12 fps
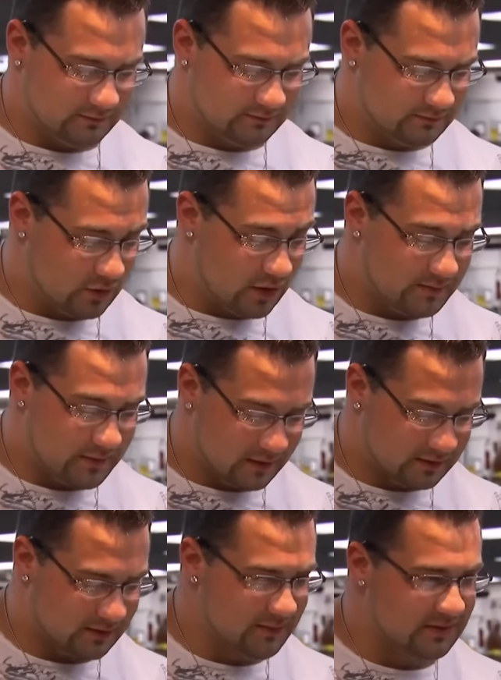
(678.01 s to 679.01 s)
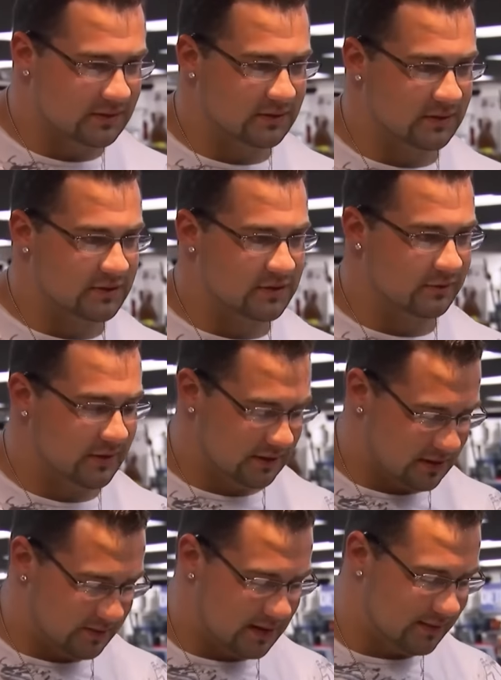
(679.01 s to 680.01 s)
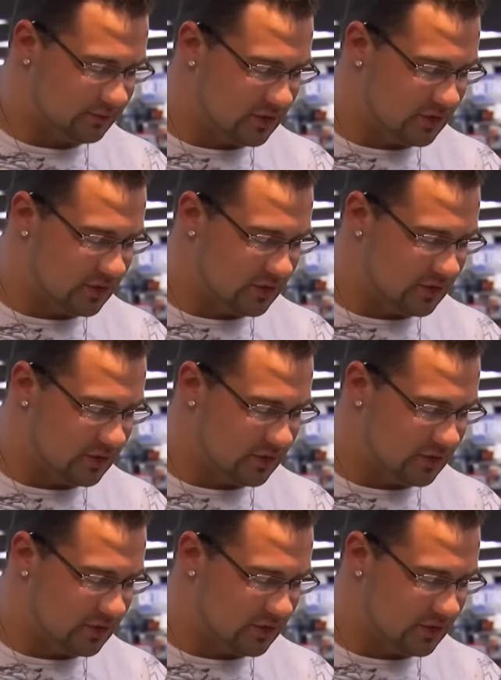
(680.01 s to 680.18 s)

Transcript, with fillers: drug money or something. This is a legit reason. I mean, I'm and